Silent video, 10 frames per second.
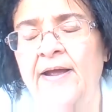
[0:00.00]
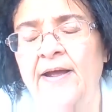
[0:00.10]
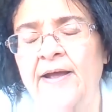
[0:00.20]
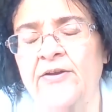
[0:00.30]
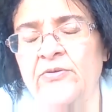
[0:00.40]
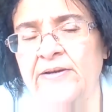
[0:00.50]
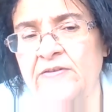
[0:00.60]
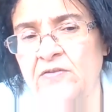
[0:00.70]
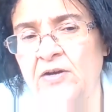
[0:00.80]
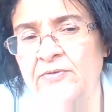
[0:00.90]
and try to
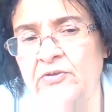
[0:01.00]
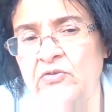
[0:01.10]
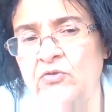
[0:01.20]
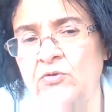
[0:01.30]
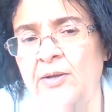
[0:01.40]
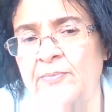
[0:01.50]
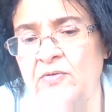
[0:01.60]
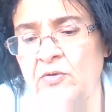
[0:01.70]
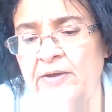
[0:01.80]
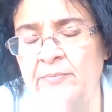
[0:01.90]
soften the stool up
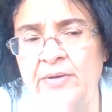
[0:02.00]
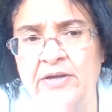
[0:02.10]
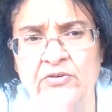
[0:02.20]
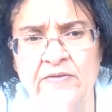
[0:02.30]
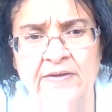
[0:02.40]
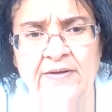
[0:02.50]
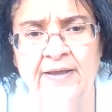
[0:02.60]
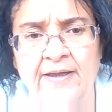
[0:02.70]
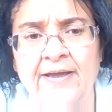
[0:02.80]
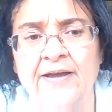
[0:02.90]
so that patients can
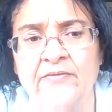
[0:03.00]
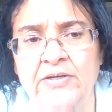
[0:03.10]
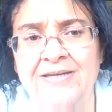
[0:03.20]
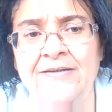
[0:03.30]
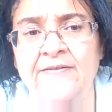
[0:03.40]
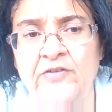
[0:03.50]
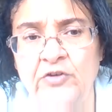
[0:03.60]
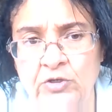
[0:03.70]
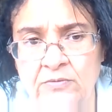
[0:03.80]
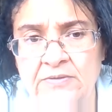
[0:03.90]
have an
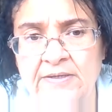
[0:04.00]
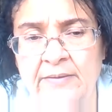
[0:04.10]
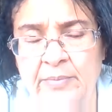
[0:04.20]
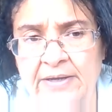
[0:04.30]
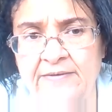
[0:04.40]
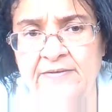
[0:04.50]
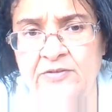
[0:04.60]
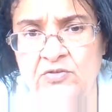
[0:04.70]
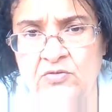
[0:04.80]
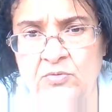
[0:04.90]
easier time passing the
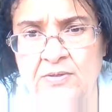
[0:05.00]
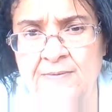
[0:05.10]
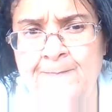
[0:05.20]
stool.